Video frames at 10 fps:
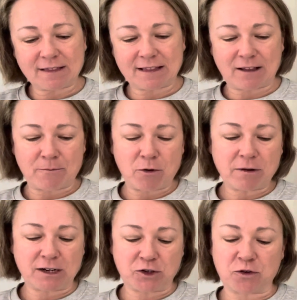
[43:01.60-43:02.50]
I'm not
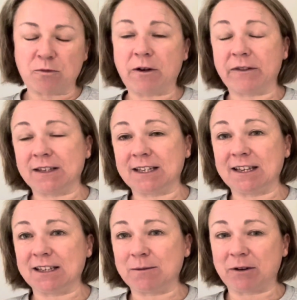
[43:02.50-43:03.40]
really sure what this
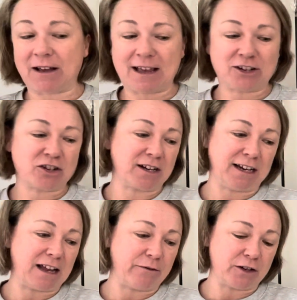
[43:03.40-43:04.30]
is, but I actually
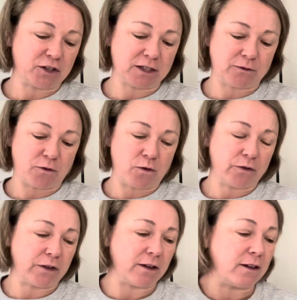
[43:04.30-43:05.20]
love it just for
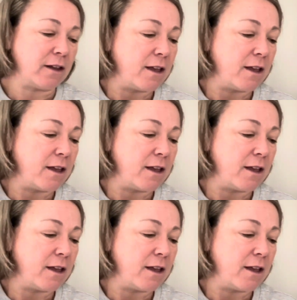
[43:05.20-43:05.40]
the